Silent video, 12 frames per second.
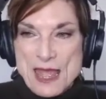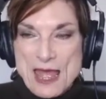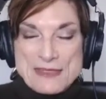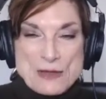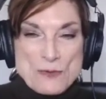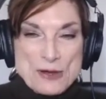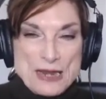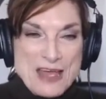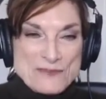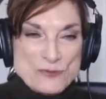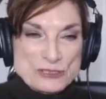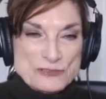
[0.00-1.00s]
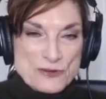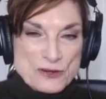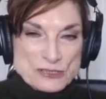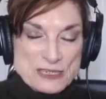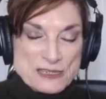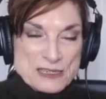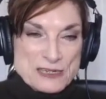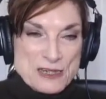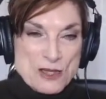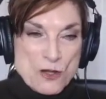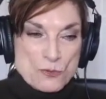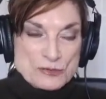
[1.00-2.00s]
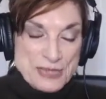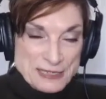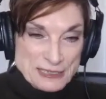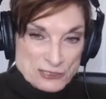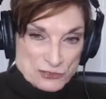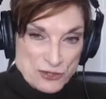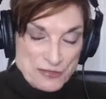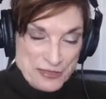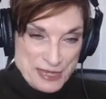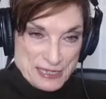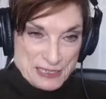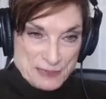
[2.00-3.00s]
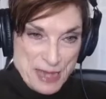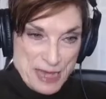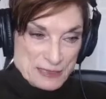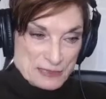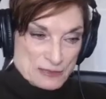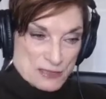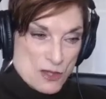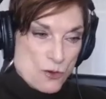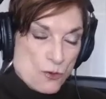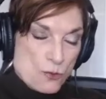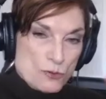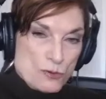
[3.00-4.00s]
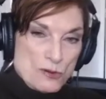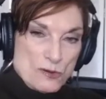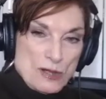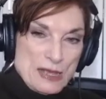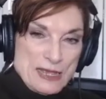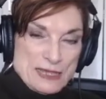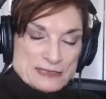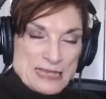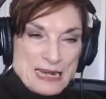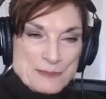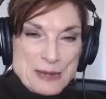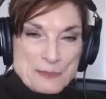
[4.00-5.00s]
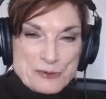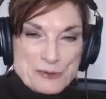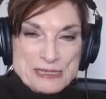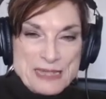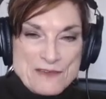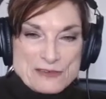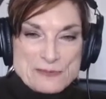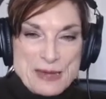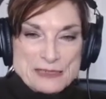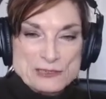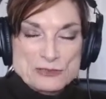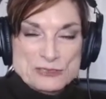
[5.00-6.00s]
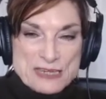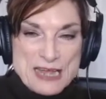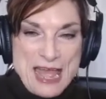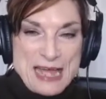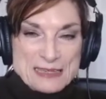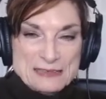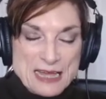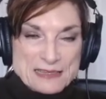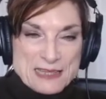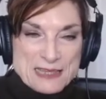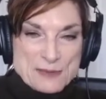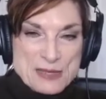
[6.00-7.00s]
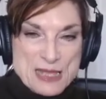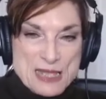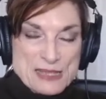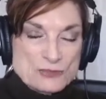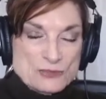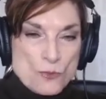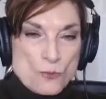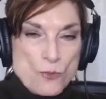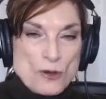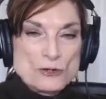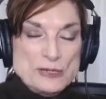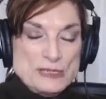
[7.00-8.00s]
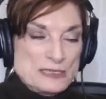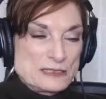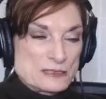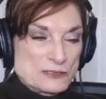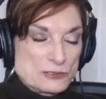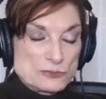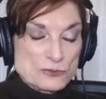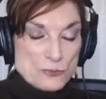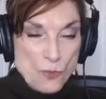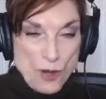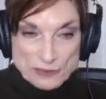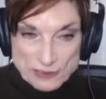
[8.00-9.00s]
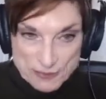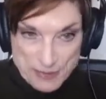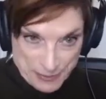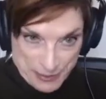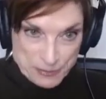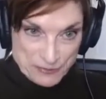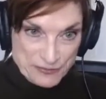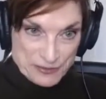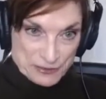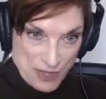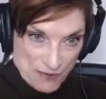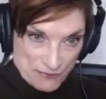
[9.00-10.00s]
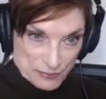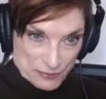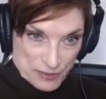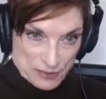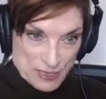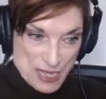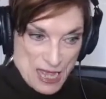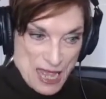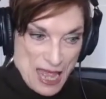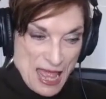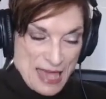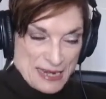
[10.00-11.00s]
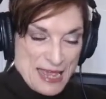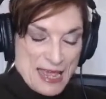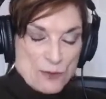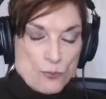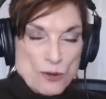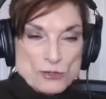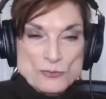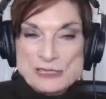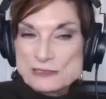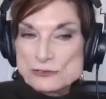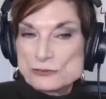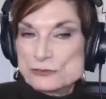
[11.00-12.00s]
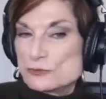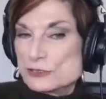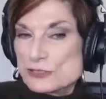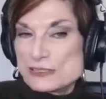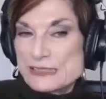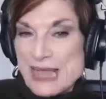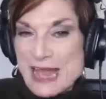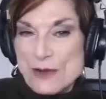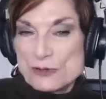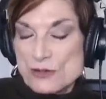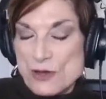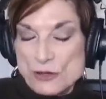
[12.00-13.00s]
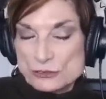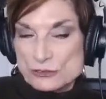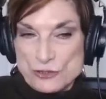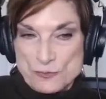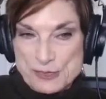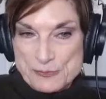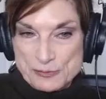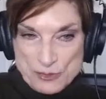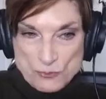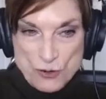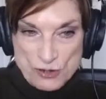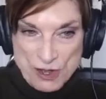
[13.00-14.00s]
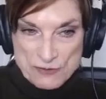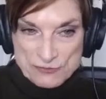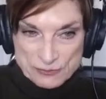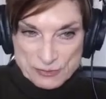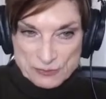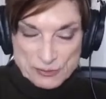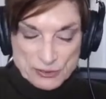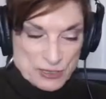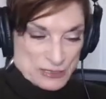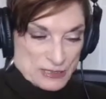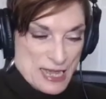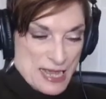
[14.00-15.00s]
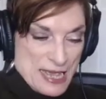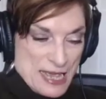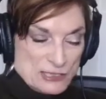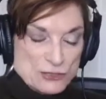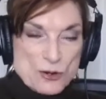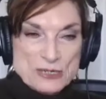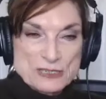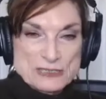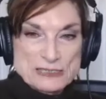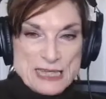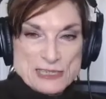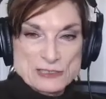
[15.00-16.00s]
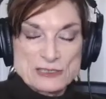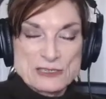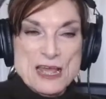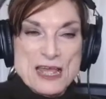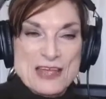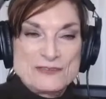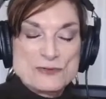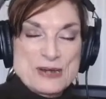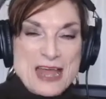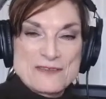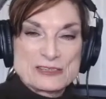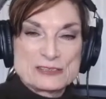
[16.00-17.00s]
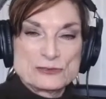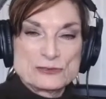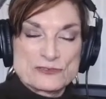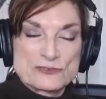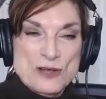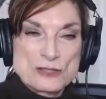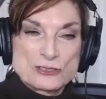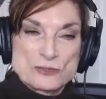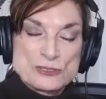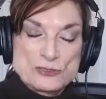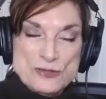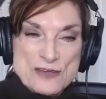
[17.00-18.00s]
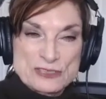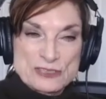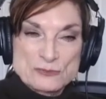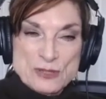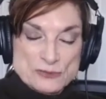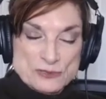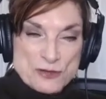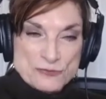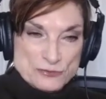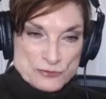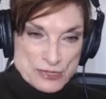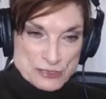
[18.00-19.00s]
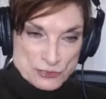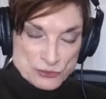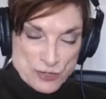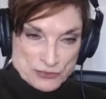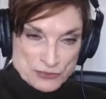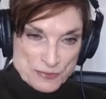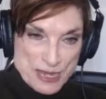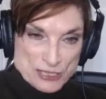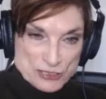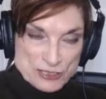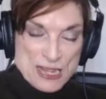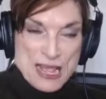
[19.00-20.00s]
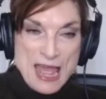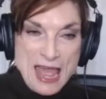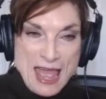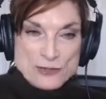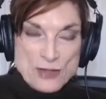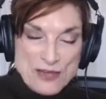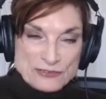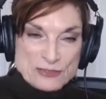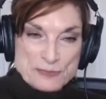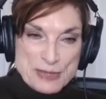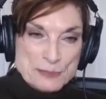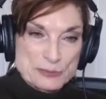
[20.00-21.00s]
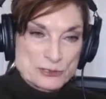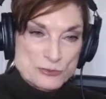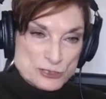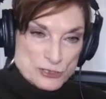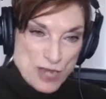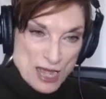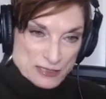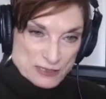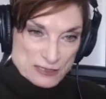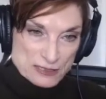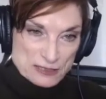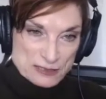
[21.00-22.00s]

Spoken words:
and they want to have more diversity, then what they need to start thinking about is, it's not about bringing everybody in who's going to act like them. It's what do we need to do, one, to make people feel comfortable, and what do we need to do to adjust our culture so people are more comfortable? Because in an organization, if you want to have an inclusive culture, it means you have to sometimes go through transformation, and you have to be able to adjust.